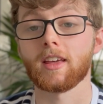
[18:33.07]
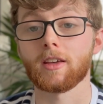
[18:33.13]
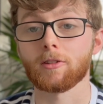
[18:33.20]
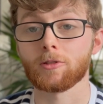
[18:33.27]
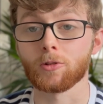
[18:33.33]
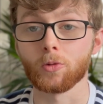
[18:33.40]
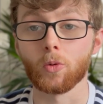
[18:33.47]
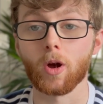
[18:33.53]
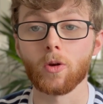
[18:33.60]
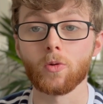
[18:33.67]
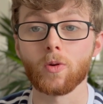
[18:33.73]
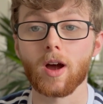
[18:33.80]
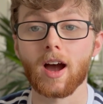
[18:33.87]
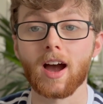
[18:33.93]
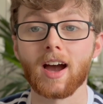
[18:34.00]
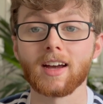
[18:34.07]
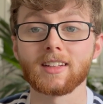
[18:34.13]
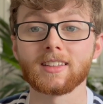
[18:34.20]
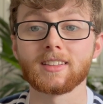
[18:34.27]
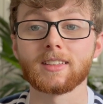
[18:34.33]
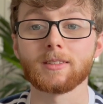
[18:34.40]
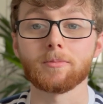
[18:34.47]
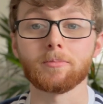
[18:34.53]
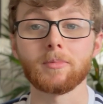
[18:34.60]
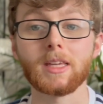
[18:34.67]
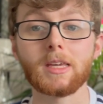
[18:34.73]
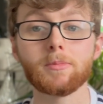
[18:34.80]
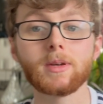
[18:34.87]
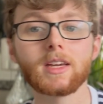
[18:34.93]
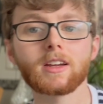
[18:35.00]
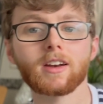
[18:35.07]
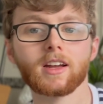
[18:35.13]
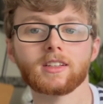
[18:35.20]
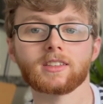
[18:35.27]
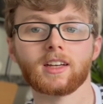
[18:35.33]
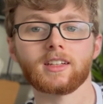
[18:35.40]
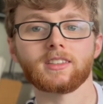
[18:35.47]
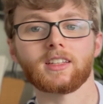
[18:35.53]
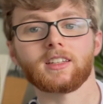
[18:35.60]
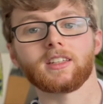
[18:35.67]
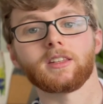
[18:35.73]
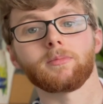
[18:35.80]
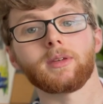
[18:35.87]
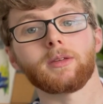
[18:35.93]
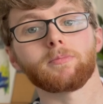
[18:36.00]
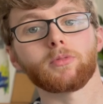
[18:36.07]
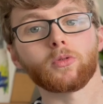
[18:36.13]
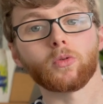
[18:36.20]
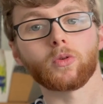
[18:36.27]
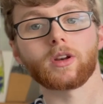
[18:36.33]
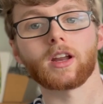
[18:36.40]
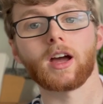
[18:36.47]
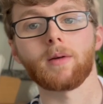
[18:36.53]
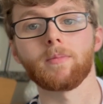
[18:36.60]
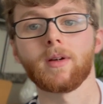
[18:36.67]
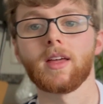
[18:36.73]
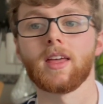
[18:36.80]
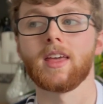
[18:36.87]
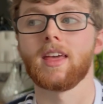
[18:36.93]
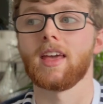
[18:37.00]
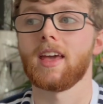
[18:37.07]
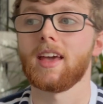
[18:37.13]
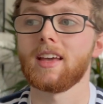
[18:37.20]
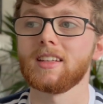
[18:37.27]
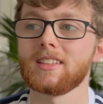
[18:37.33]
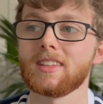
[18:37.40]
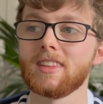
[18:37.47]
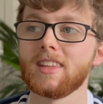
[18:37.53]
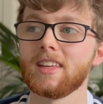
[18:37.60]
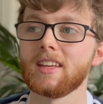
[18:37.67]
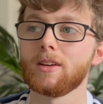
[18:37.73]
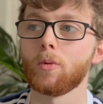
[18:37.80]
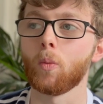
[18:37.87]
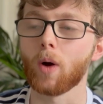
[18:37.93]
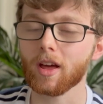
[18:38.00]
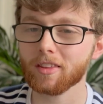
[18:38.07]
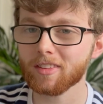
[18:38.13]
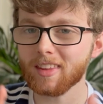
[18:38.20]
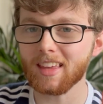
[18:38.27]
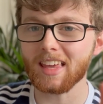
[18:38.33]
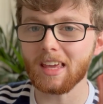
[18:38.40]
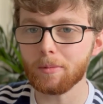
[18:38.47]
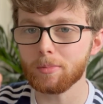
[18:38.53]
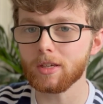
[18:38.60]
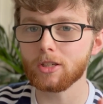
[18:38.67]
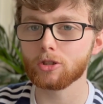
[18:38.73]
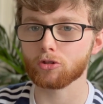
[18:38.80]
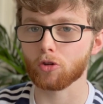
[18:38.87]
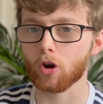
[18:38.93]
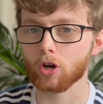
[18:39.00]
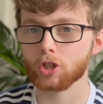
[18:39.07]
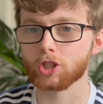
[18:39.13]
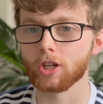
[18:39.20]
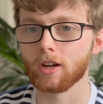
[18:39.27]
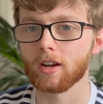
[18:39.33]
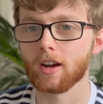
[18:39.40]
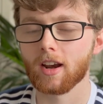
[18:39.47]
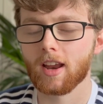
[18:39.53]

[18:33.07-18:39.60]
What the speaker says: throw out and maybe criticise into the main programme is that with the AB structure,